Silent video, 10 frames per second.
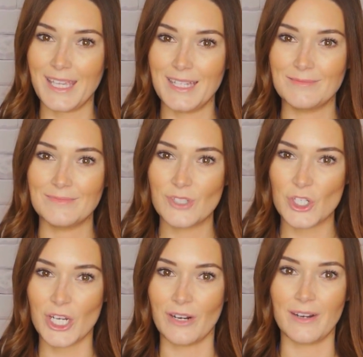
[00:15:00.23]
it,
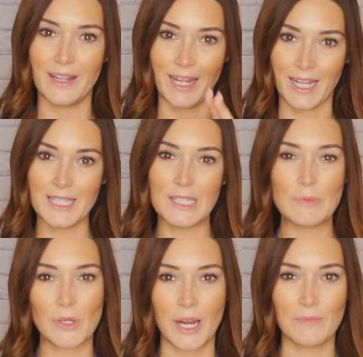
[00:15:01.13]
share it, and
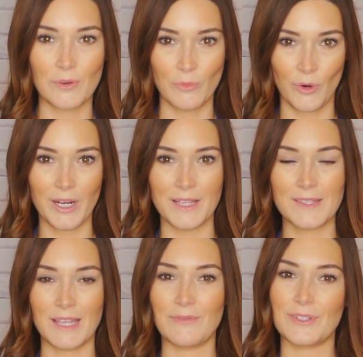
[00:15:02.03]
subscribe for more
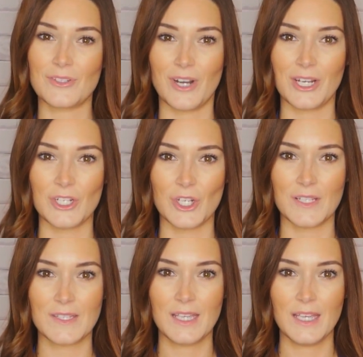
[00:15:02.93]
insightful
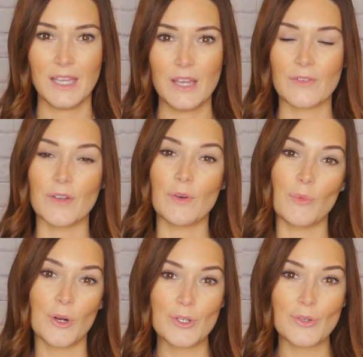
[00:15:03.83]
strategies. For even
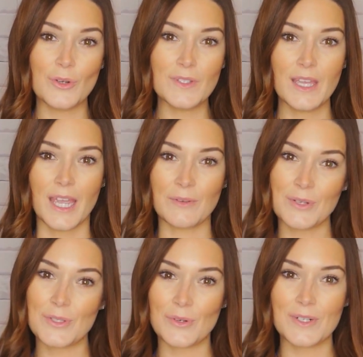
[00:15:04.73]
more tools and
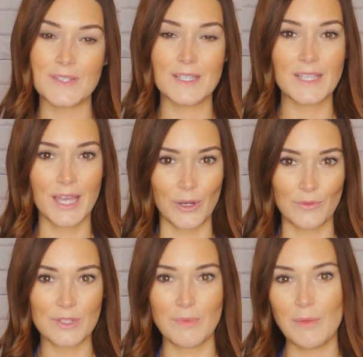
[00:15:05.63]
resources, head
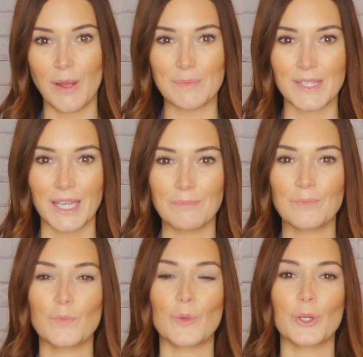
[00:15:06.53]
over to my website,
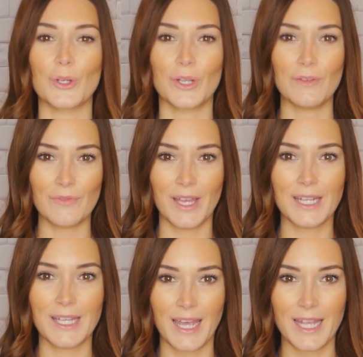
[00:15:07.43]
where you're going to
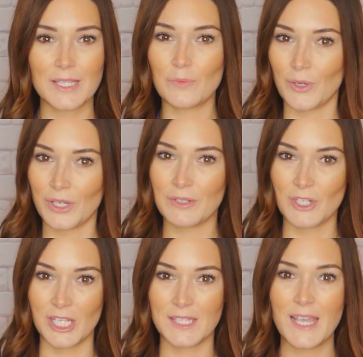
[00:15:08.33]
find guides,
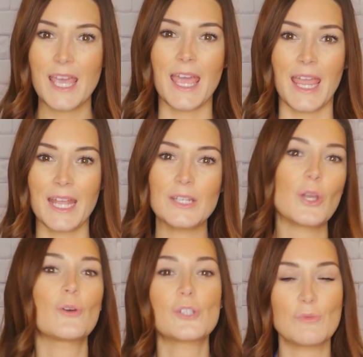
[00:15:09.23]
worksheets, and
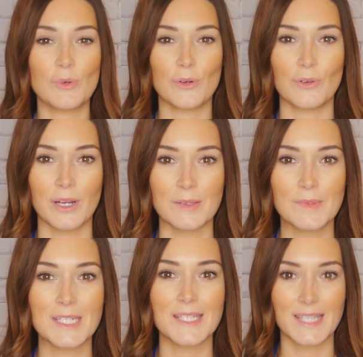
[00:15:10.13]
coaching
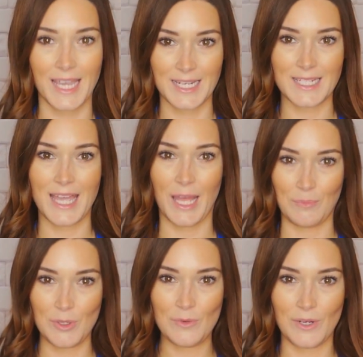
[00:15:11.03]
programs designed to
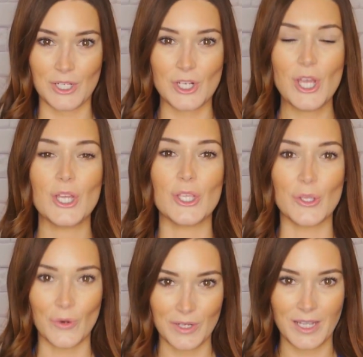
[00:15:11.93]
help you reach
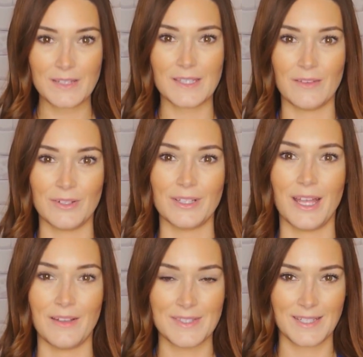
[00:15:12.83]
your next level
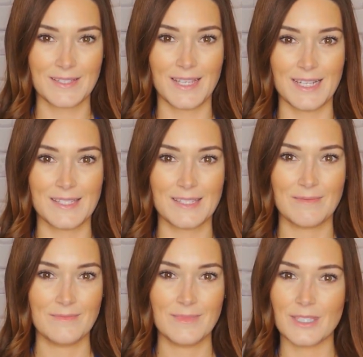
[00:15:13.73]
of success.
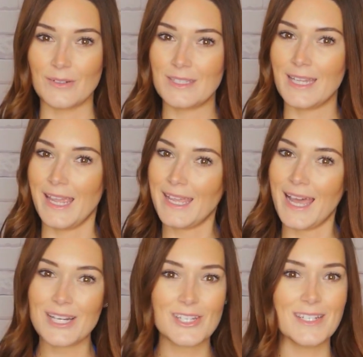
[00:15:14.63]
So take
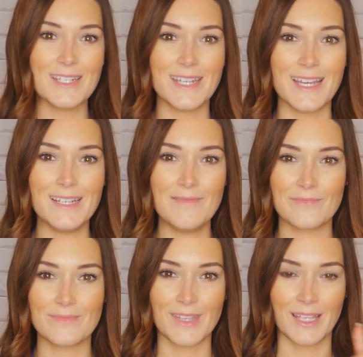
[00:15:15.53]
action today,
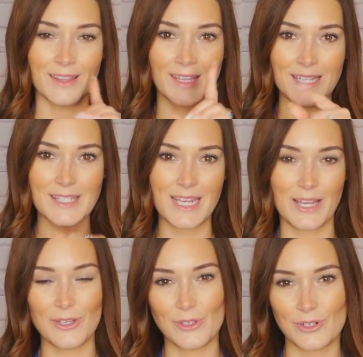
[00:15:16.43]
and let's
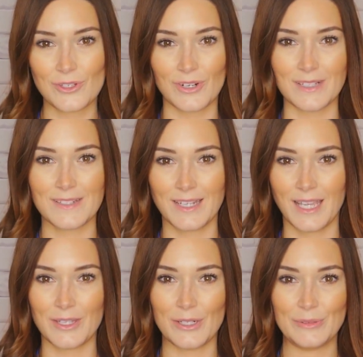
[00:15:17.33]
tackle your stress
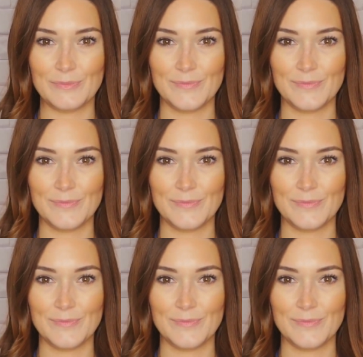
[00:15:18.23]
together.